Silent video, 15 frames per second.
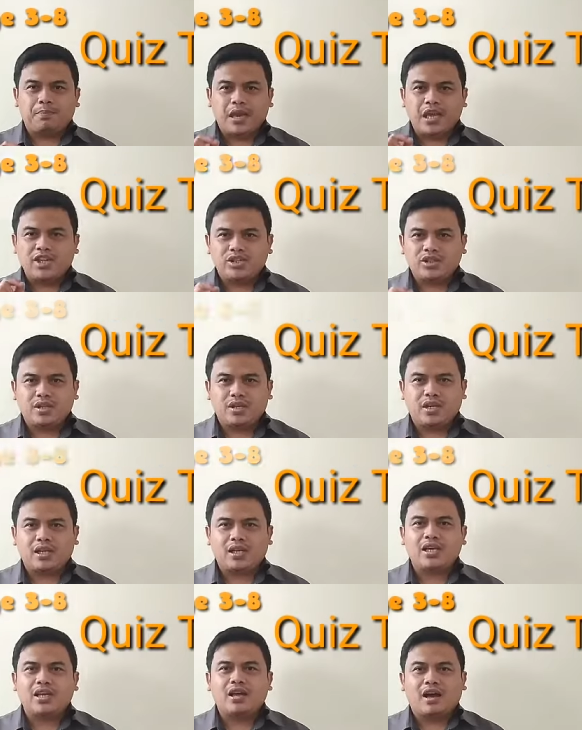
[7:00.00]
page
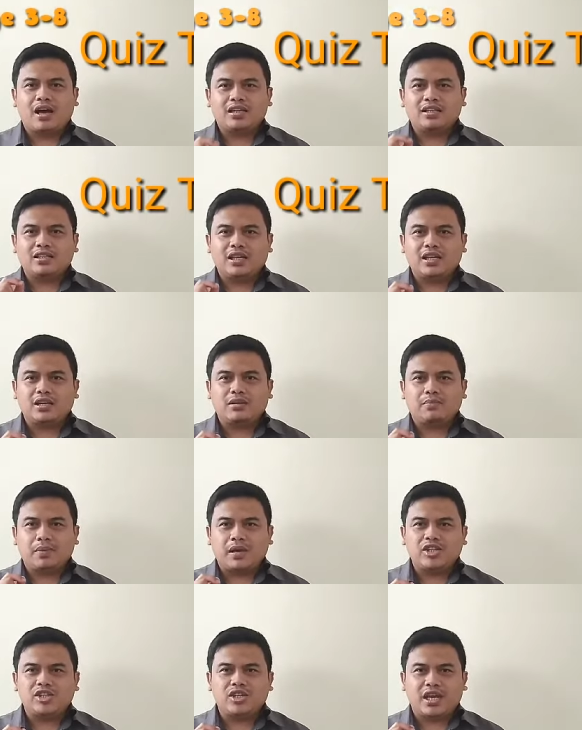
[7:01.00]
3 until
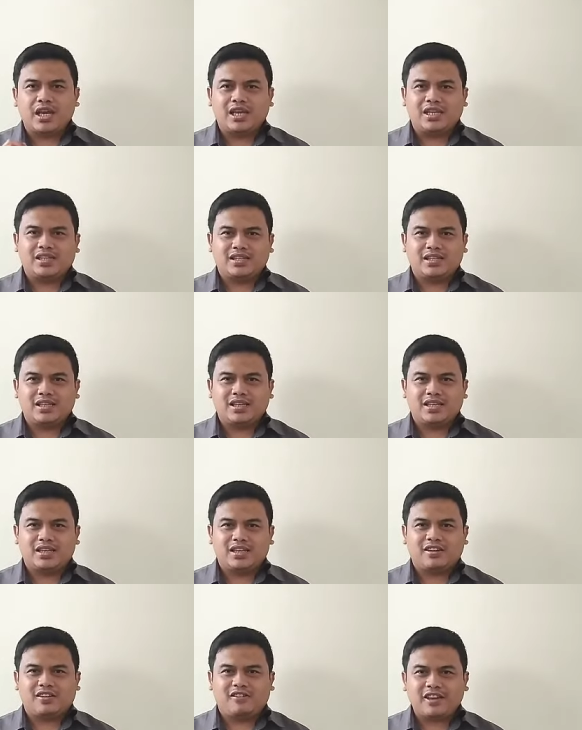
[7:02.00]
page
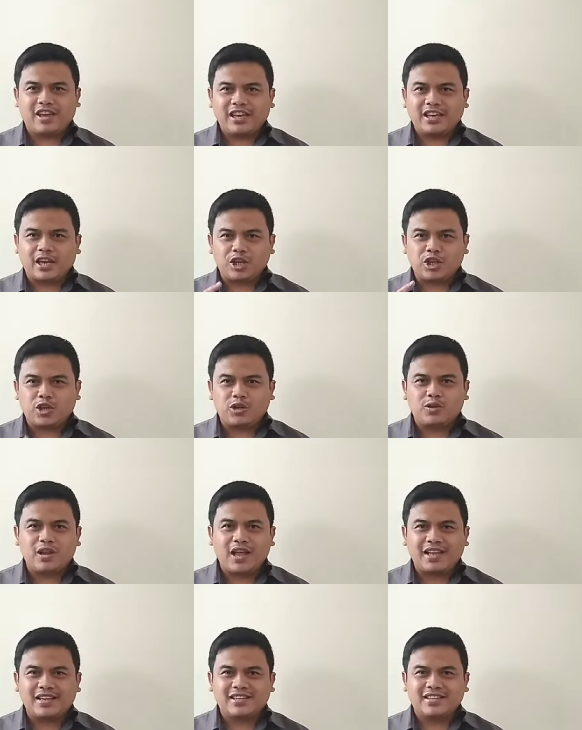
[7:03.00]
8. Okay, can you
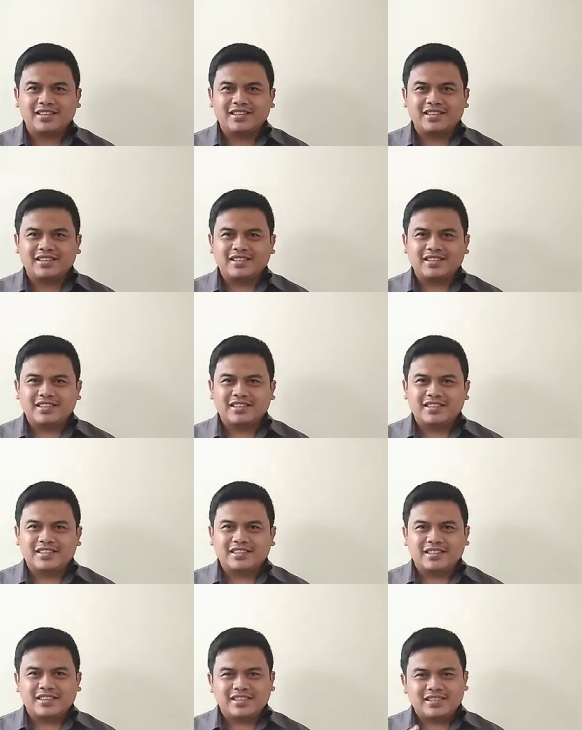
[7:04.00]
do that?
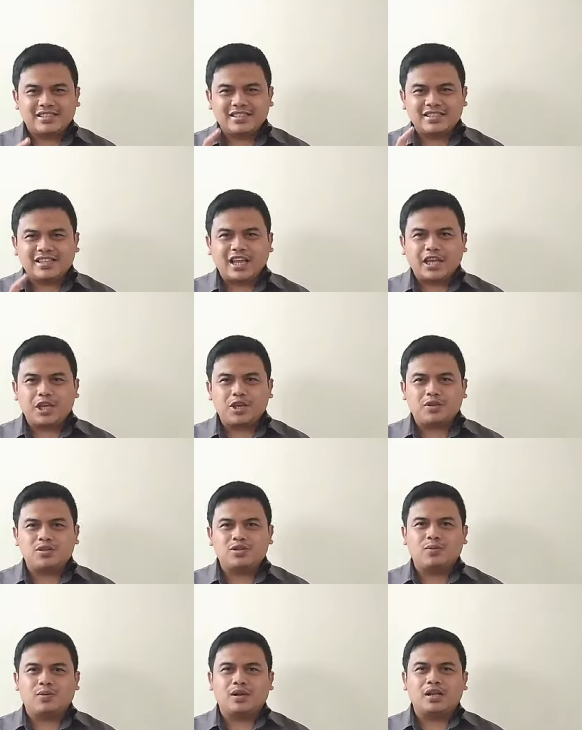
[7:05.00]
Just like
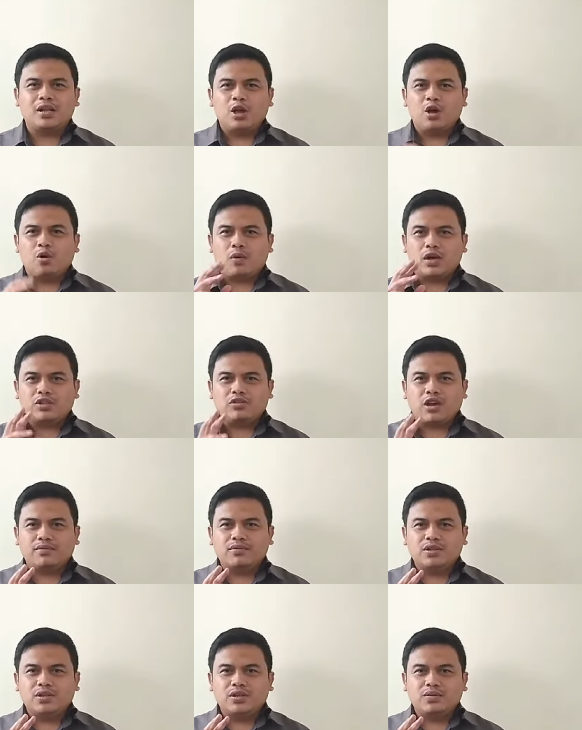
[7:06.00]
usual, what you
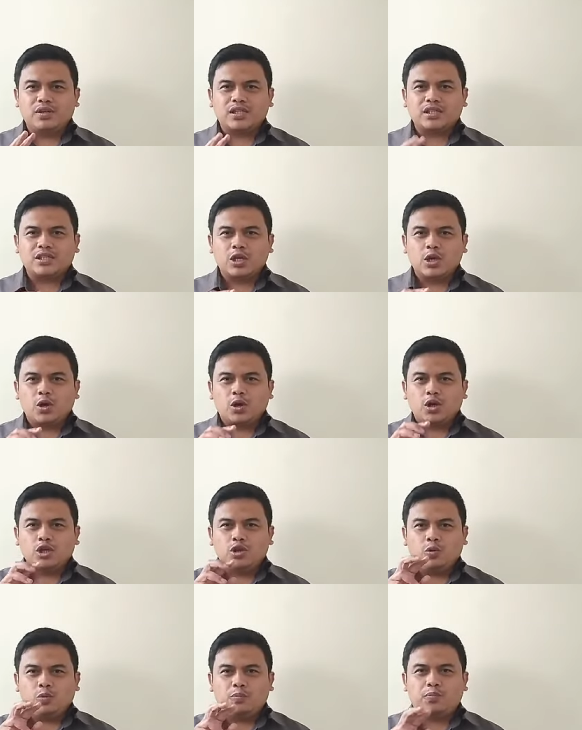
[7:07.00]
have to do is
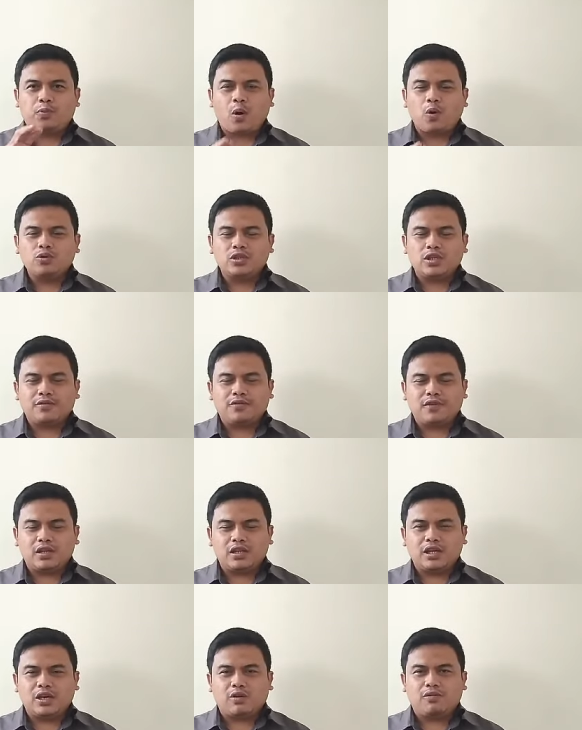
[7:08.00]
you pause the
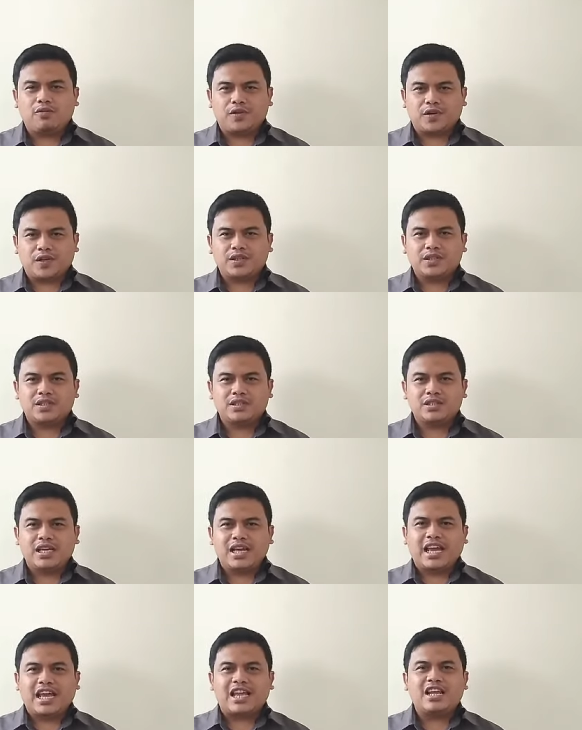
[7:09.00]
video first
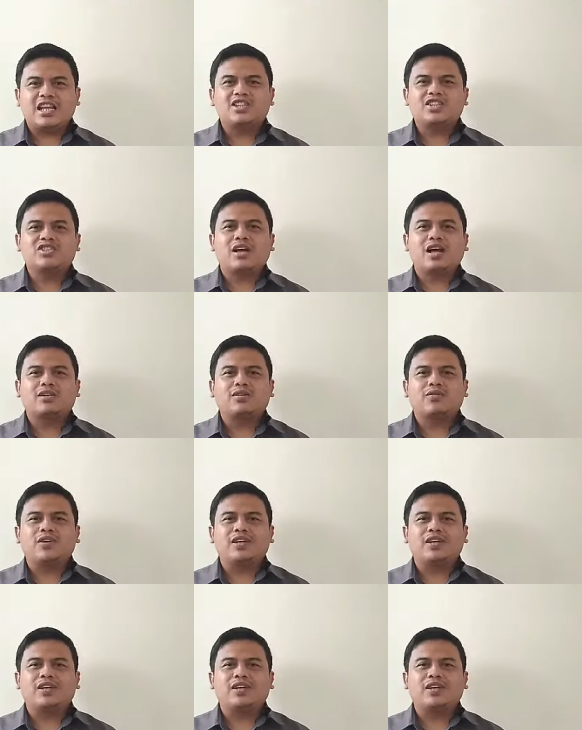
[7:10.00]
and then start